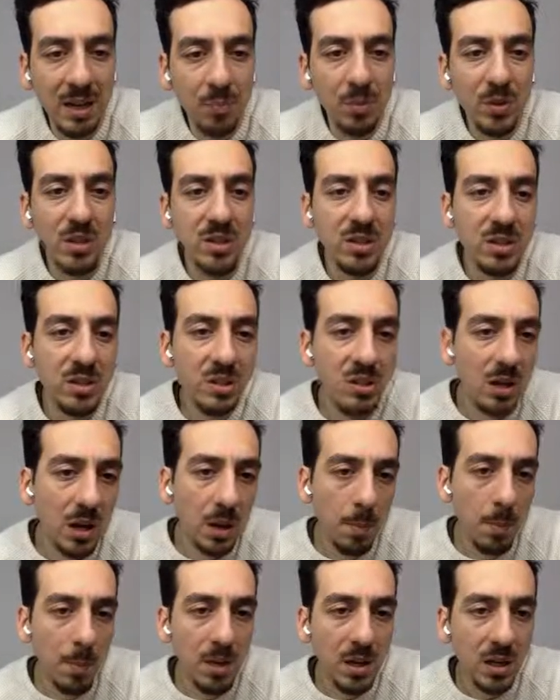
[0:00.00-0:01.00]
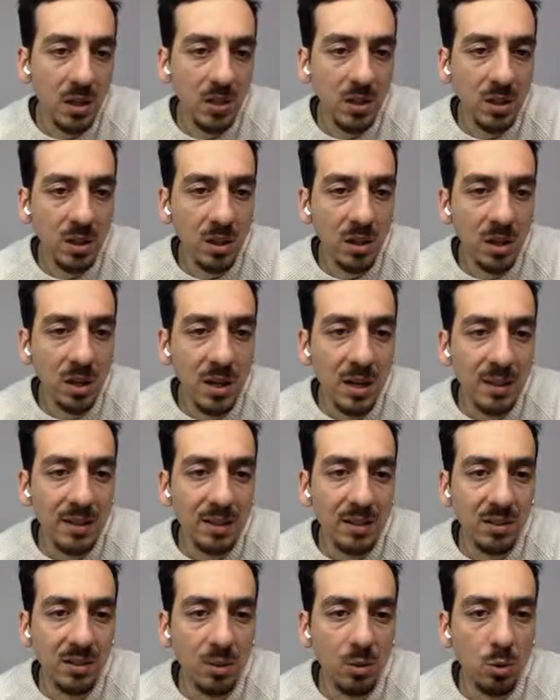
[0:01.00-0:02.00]
this is a big deal
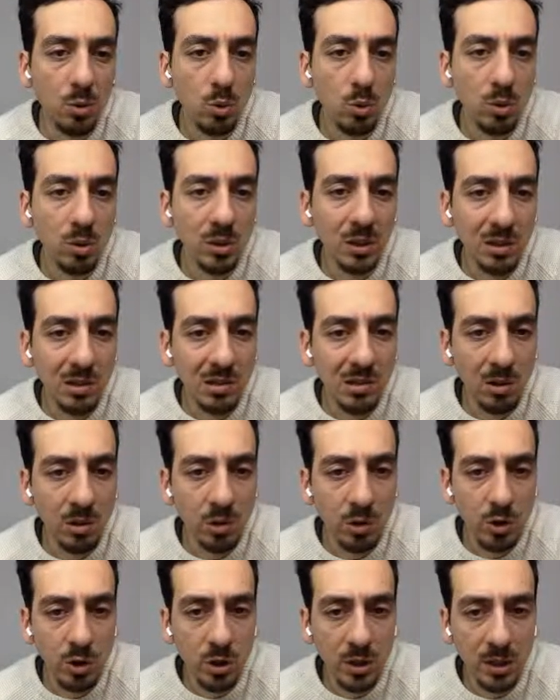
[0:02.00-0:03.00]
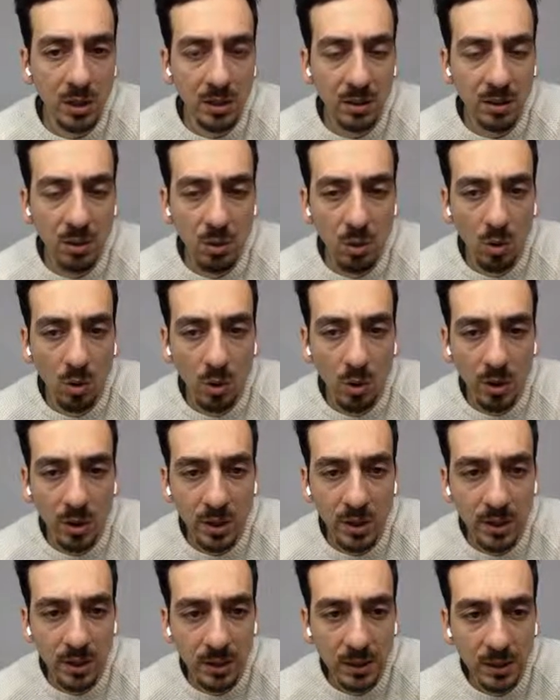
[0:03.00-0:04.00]
that Rakuten is launching their own
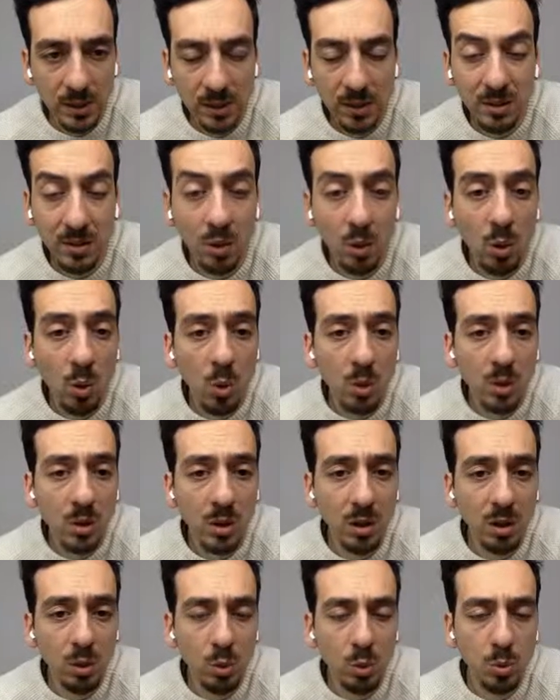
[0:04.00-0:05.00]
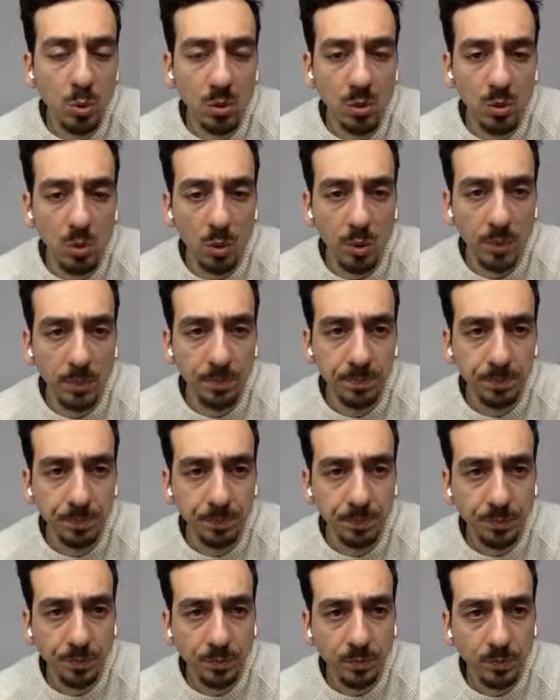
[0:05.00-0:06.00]
Rakuten coin.
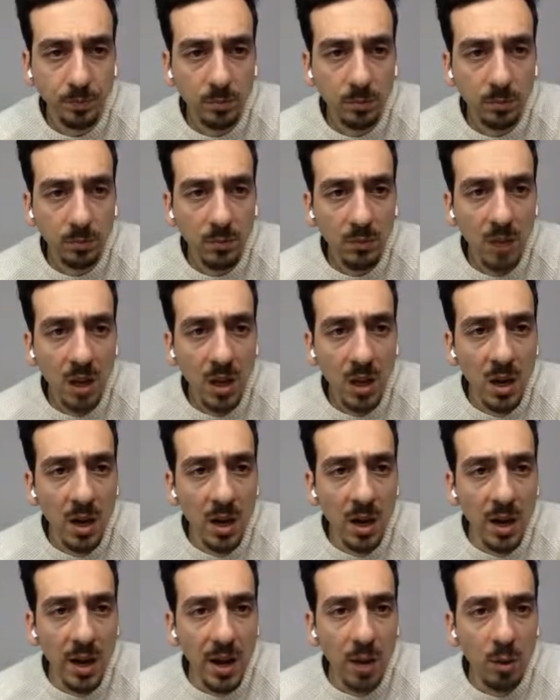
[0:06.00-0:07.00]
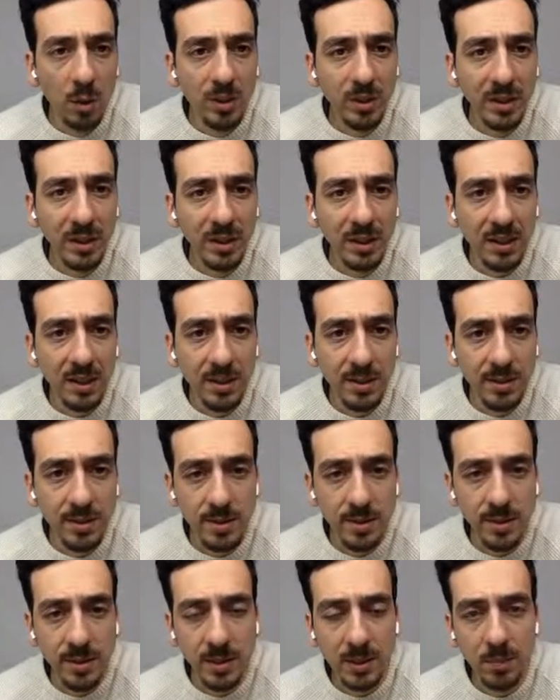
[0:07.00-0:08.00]
And with that, guys,
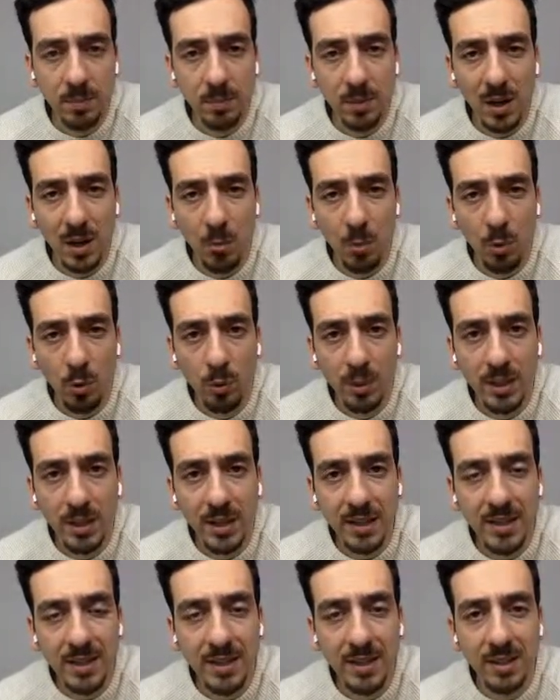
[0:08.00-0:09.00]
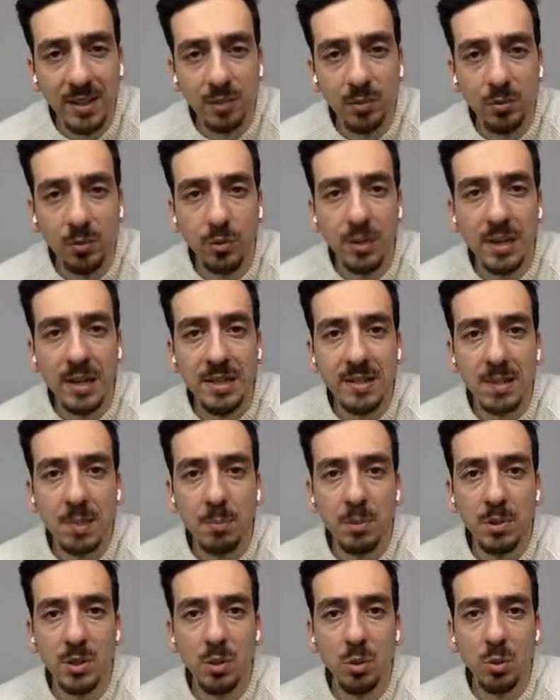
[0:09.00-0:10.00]
I'm already at the end of today's
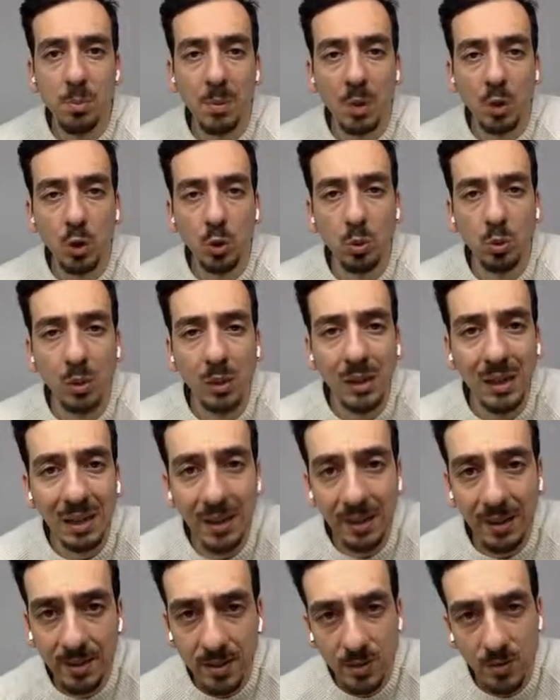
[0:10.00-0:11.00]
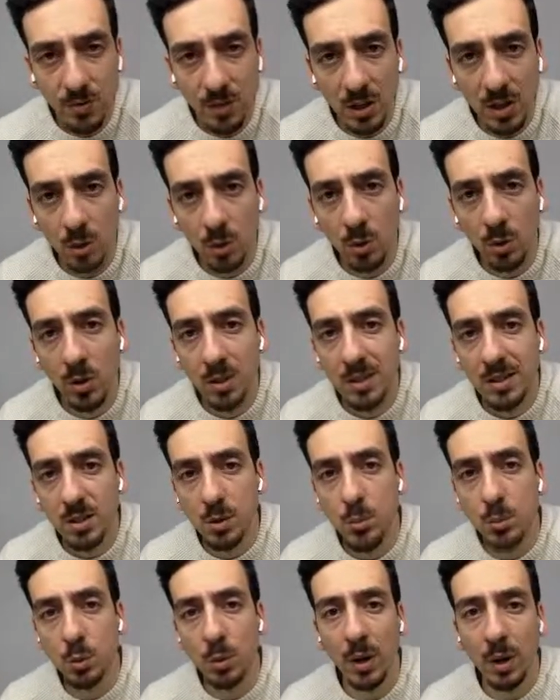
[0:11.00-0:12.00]
episode. Make sure to like this video,
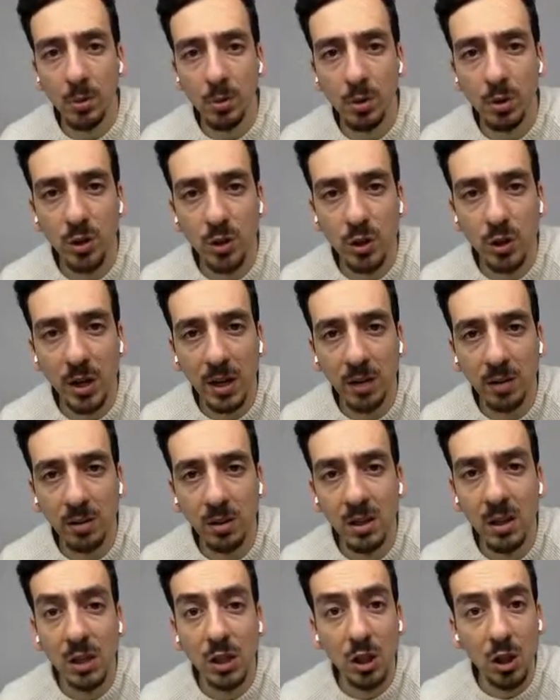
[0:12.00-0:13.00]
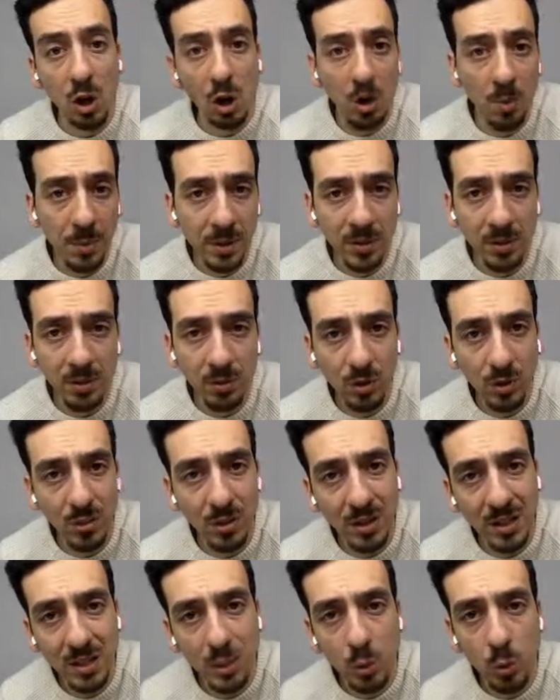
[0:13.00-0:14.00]
subscribe to the channel, comment if you have
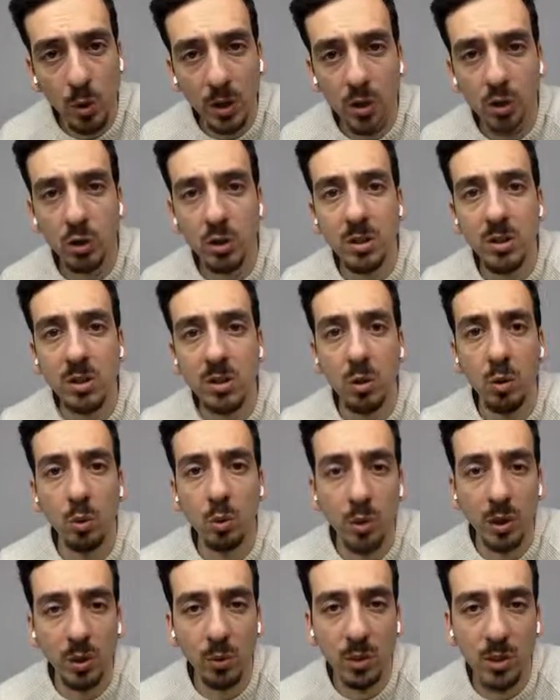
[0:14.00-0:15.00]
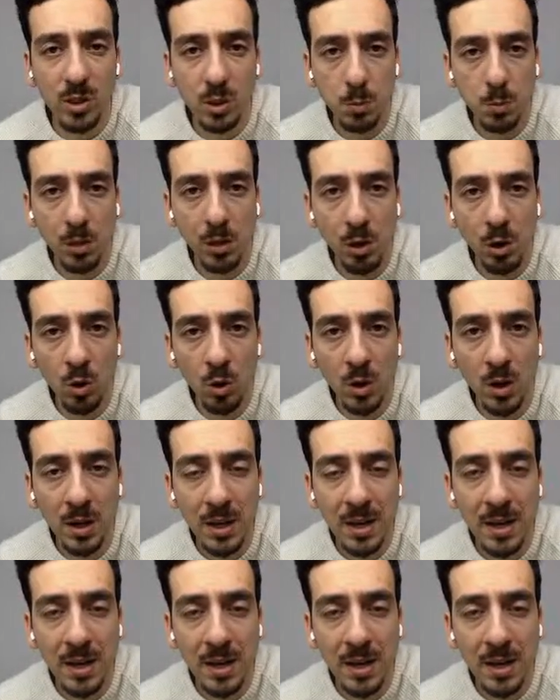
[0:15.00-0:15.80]
any questions or requests below,